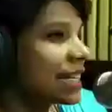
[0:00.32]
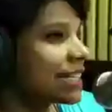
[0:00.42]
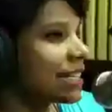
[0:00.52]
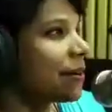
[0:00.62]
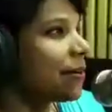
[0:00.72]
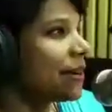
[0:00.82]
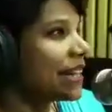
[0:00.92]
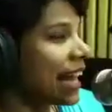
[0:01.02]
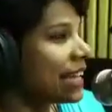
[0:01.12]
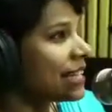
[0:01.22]
So
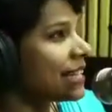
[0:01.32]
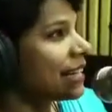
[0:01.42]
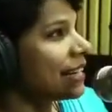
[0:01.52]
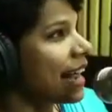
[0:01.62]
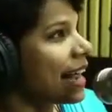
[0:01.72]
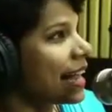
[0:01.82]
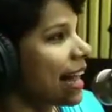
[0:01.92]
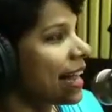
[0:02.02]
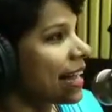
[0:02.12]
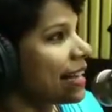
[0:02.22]
yes,
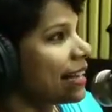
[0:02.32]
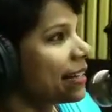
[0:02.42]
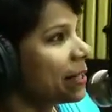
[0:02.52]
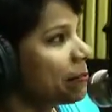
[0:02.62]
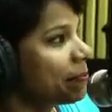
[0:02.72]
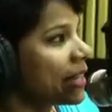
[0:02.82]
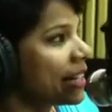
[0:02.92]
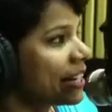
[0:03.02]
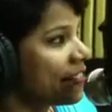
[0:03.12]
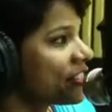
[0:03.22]
I
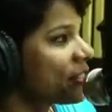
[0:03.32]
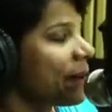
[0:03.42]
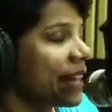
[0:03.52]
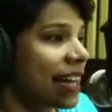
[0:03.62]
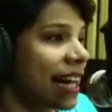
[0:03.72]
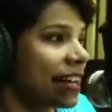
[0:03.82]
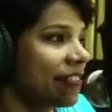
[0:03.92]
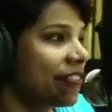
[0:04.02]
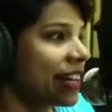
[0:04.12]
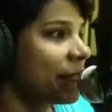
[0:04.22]
lived my
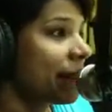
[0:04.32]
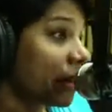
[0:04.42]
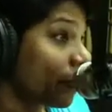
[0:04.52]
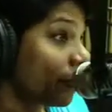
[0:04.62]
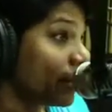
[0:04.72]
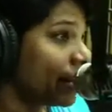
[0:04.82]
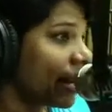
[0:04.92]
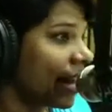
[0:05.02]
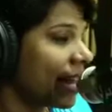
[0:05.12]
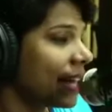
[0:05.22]
life in Bengal,
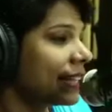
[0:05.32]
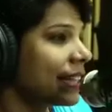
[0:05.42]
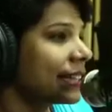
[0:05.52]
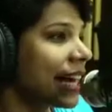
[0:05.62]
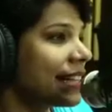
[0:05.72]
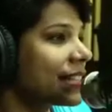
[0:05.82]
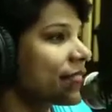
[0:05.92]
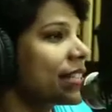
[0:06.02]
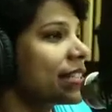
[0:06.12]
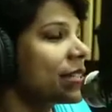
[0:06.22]
and I think that's the
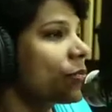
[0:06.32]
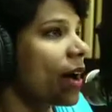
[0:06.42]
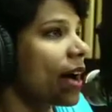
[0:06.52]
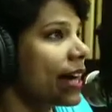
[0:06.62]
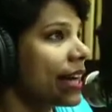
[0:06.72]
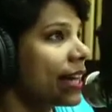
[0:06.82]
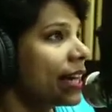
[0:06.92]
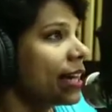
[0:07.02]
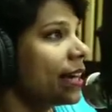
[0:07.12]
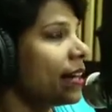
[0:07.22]
reason why
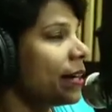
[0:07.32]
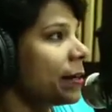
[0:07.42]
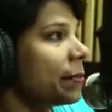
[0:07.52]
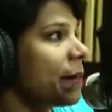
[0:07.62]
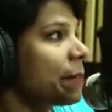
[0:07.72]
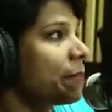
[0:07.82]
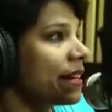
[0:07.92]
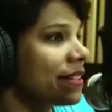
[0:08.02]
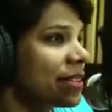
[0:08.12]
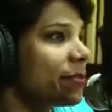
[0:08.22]
my
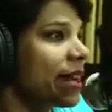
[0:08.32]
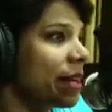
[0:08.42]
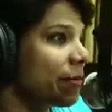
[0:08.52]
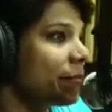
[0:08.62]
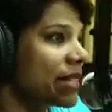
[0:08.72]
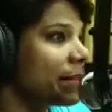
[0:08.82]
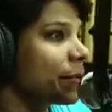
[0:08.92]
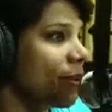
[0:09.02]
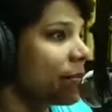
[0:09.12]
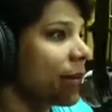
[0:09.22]
parents were pretty
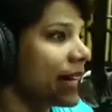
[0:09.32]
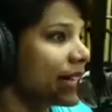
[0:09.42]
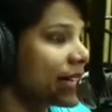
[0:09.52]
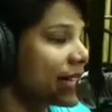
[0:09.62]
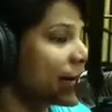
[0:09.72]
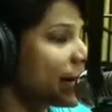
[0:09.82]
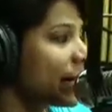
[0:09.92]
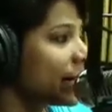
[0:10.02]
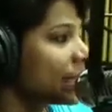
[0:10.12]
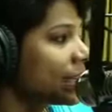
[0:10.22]

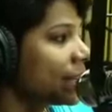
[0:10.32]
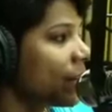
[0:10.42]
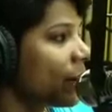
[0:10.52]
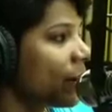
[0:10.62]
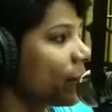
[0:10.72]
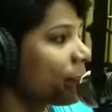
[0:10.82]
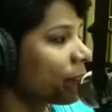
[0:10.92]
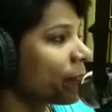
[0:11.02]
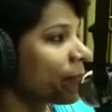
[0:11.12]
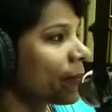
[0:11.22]
broad-minded. So
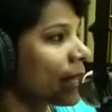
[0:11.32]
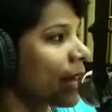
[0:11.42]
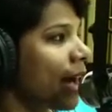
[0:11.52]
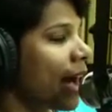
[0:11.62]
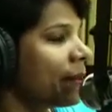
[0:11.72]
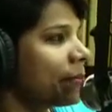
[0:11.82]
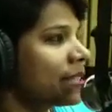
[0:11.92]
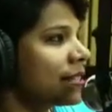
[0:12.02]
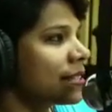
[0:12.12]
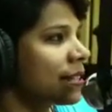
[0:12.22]
I
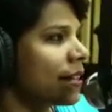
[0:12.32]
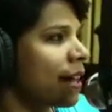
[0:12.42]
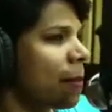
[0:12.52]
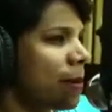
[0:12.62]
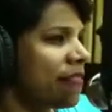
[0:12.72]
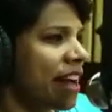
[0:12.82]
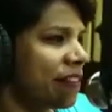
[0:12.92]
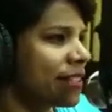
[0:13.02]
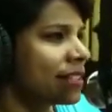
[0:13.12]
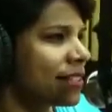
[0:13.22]
was above
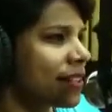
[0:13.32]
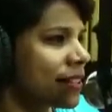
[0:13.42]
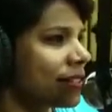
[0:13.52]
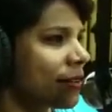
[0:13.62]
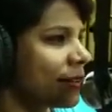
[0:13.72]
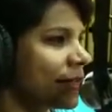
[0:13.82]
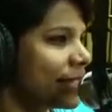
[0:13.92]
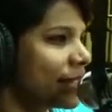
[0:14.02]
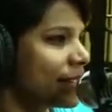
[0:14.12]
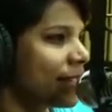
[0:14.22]
average in studies
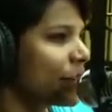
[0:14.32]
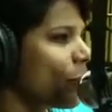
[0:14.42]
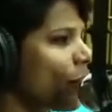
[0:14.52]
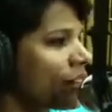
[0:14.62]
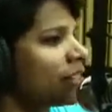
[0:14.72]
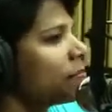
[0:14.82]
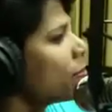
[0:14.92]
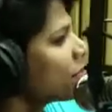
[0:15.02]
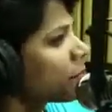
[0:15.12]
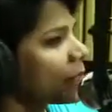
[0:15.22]
always, not the
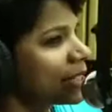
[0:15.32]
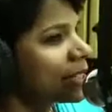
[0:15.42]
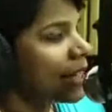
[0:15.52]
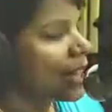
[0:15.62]
most brilliant